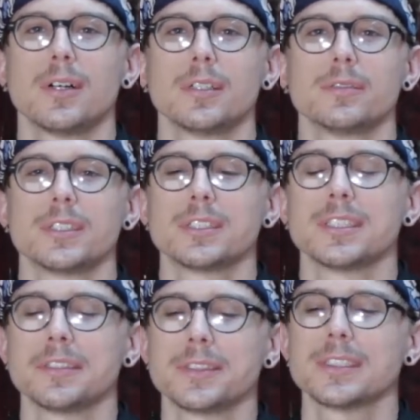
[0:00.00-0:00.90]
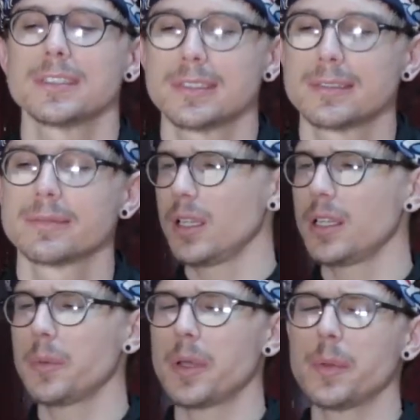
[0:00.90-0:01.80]
all of your service.
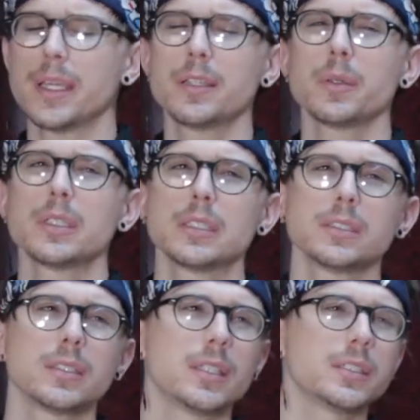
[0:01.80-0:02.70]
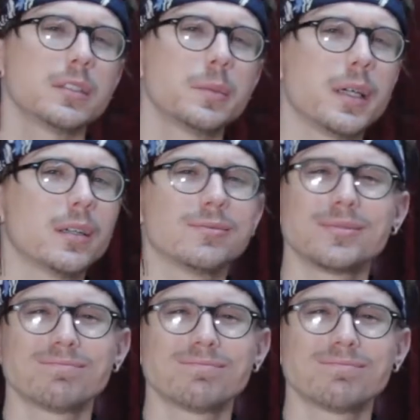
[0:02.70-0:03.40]
Anyway, we get to our destination about